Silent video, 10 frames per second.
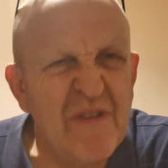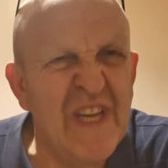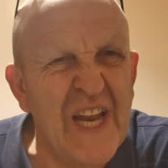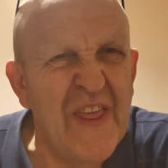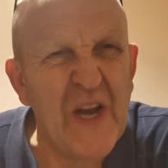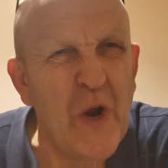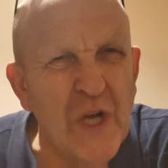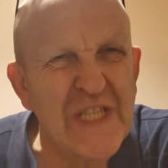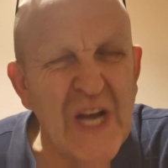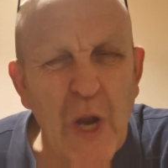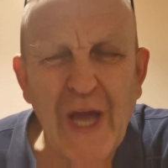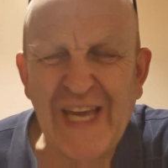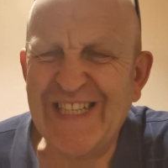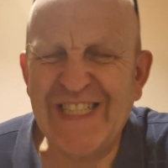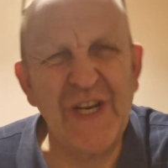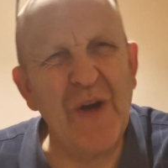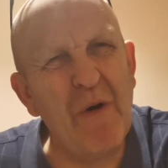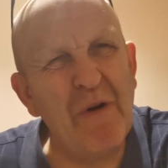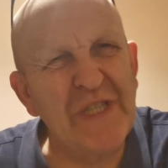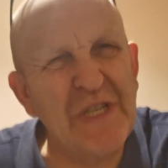you know, they're not as light. Do you
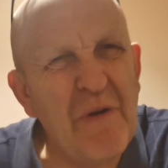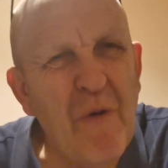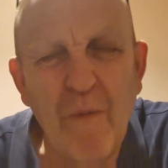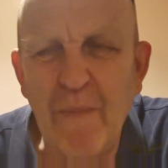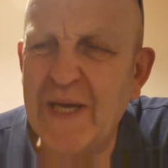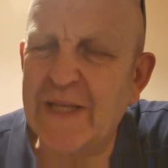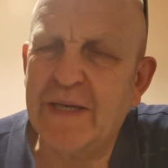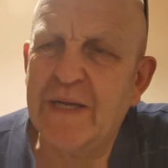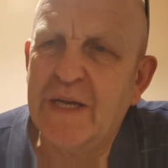know what I mean?